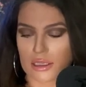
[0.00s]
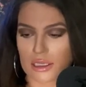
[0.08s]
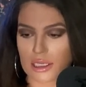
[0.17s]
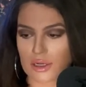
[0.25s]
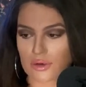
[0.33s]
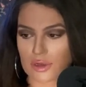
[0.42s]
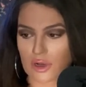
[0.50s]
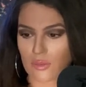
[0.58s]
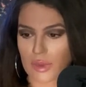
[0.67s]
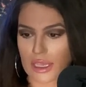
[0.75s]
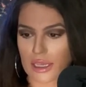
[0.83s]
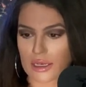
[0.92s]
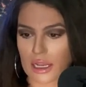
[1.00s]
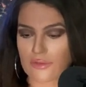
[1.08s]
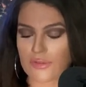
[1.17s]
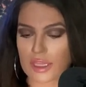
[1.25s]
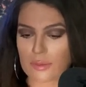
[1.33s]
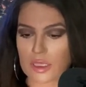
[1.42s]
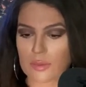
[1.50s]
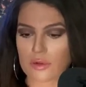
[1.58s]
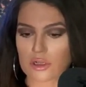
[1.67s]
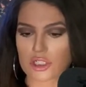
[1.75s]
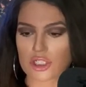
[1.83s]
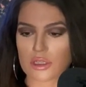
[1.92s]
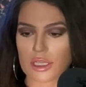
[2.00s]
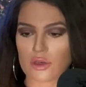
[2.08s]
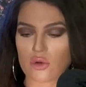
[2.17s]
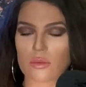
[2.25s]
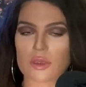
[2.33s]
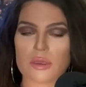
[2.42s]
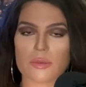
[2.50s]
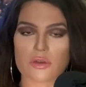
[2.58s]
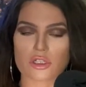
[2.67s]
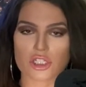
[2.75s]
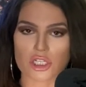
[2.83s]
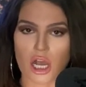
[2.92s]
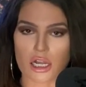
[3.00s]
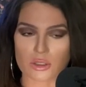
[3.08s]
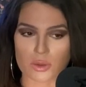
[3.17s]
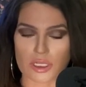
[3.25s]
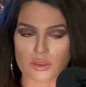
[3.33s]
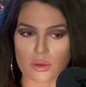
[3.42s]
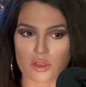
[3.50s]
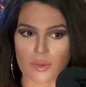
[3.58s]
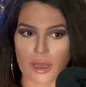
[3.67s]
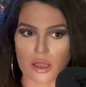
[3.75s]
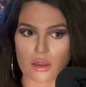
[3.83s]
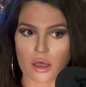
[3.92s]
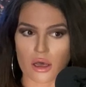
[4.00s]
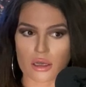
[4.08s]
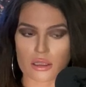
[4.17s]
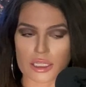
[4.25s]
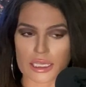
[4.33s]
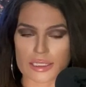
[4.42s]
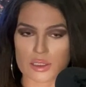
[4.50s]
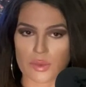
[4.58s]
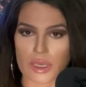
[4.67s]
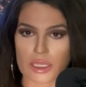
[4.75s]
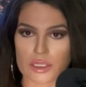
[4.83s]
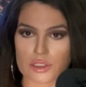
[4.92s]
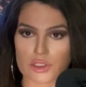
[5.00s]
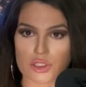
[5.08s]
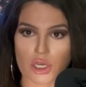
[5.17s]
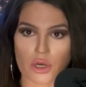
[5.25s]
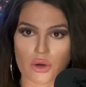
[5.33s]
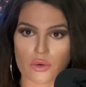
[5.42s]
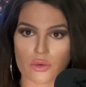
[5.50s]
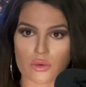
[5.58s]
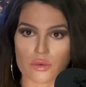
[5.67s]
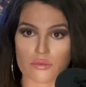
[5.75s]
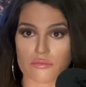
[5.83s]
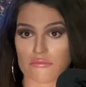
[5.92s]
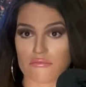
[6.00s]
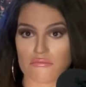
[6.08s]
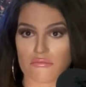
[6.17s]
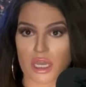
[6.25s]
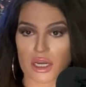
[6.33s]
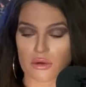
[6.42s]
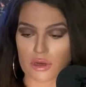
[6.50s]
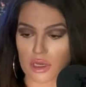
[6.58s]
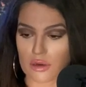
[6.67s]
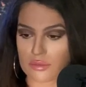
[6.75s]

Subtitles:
I don't know, man. I feel like people are, normally people are shocked when I told them how long, like, it's been. So, I don't know.